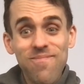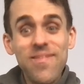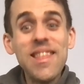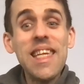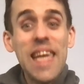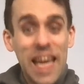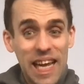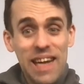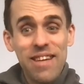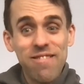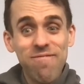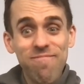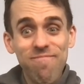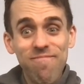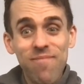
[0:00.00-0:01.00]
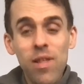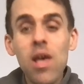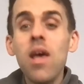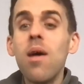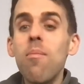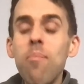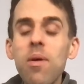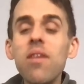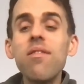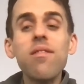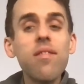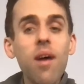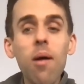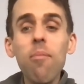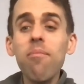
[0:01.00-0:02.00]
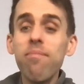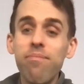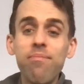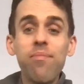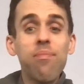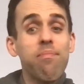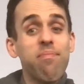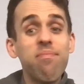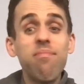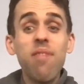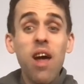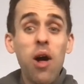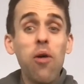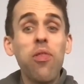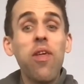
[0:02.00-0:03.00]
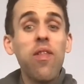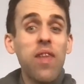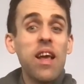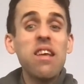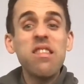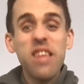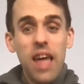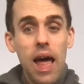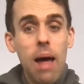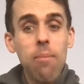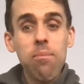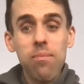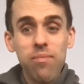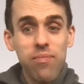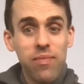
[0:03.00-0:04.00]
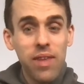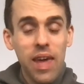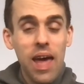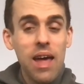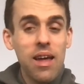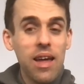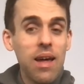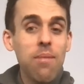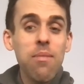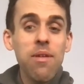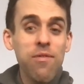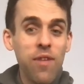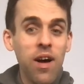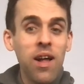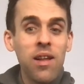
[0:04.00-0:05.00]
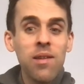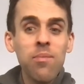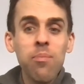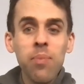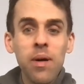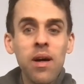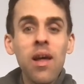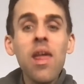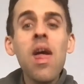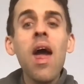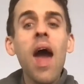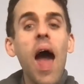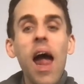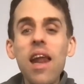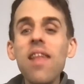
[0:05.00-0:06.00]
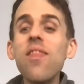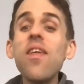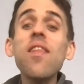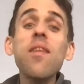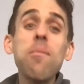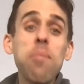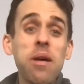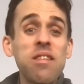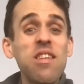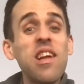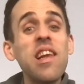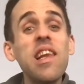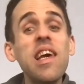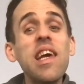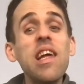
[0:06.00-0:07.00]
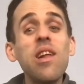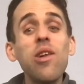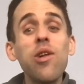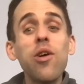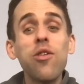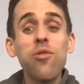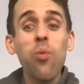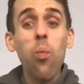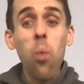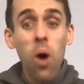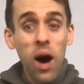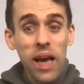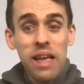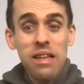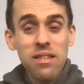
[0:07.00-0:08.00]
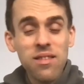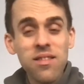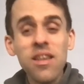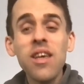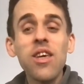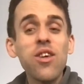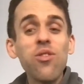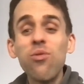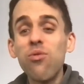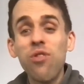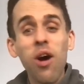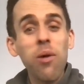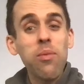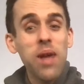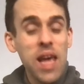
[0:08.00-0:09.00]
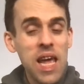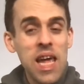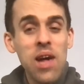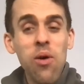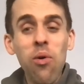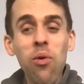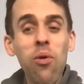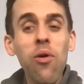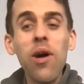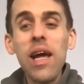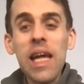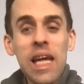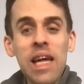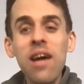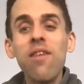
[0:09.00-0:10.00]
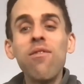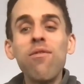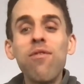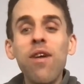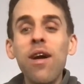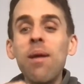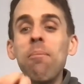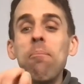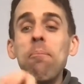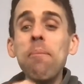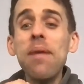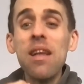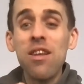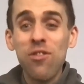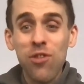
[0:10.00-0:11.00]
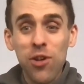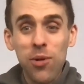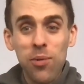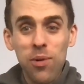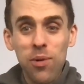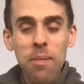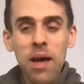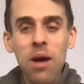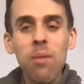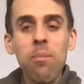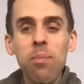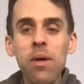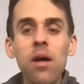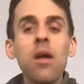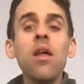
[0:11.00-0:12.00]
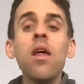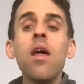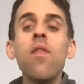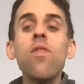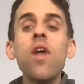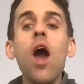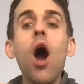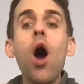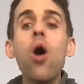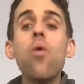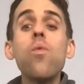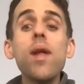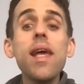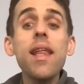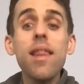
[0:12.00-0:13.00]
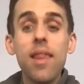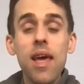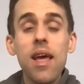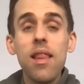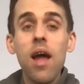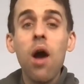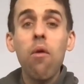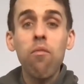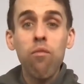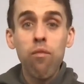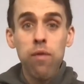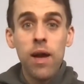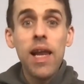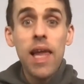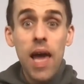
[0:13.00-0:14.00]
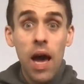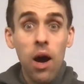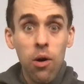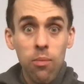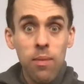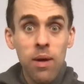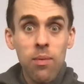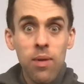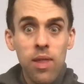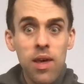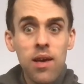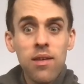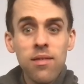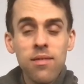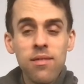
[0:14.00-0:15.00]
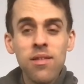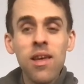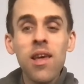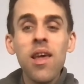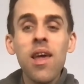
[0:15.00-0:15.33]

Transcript: Yeah. But some healthy things can can, can be fun, but anything that basically looks white, you don't eat or eat a very minuscule amount. But the only thing that really helped me with this